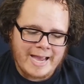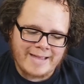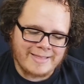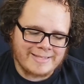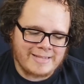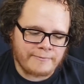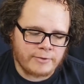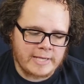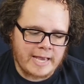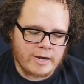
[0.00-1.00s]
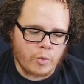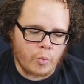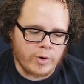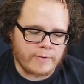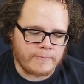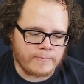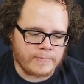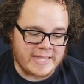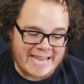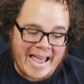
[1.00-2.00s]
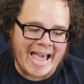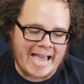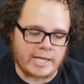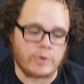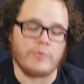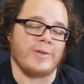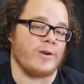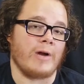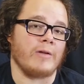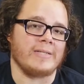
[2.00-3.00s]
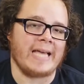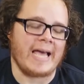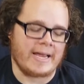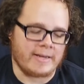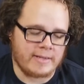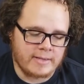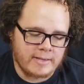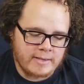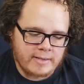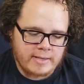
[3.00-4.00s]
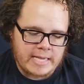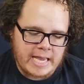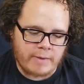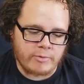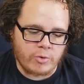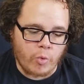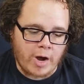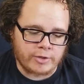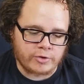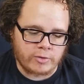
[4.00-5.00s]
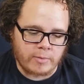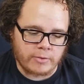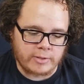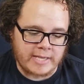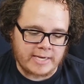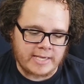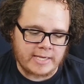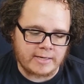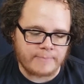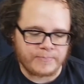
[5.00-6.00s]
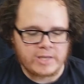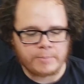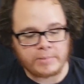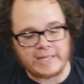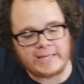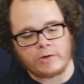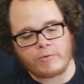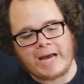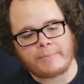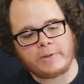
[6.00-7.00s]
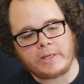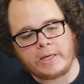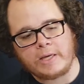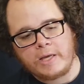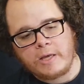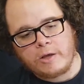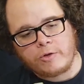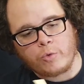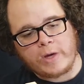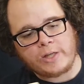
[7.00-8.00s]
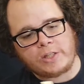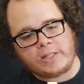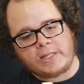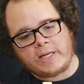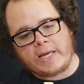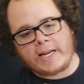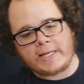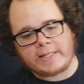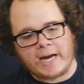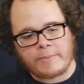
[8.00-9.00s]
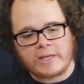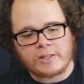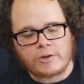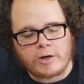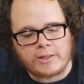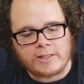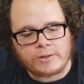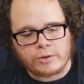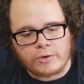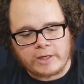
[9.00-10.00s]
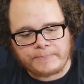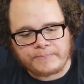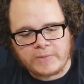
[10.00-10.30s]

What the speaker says: And let's not forget what a nag you've been around Dad. Emery watched her mother get heated, blinking rapidly, the way she did any time they started to disagree.